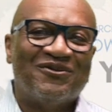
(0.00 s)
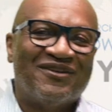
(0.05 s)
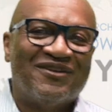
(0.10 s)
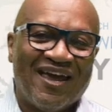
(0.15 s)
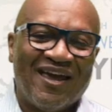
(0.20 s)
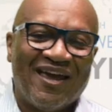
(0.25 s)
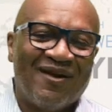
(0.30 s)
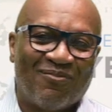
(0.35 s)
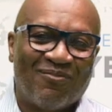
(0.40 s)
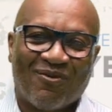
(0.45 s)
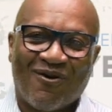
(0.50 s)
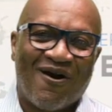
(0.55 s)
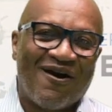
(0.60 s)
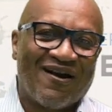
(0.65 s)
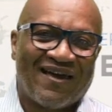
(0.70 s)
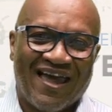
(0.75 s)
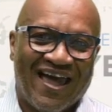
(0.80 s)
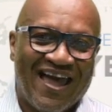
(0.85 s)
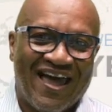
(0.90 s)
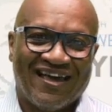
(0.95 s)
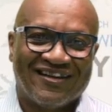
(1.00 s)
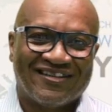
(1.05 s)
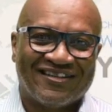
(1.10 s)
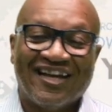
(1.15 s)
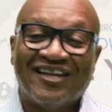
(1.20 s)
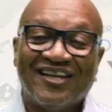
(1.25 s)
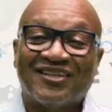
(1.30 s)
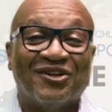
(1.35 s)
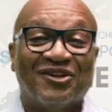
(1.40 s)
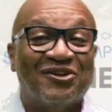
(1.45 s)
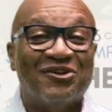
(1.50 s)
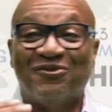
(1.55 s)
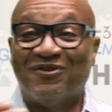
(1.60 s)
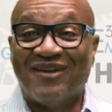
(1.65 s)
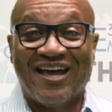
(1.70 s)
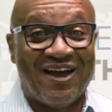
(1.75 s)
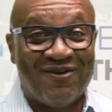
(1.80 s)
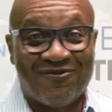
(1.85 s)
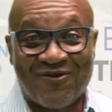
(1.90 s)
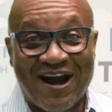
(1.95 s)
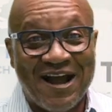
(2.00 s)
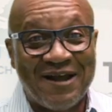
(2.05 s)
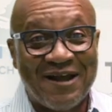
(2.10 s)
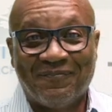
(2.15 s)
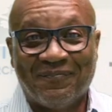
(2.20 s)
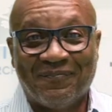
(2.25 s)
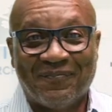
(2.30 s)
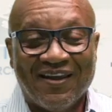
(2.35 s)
Day broadcast. It's a new day, right?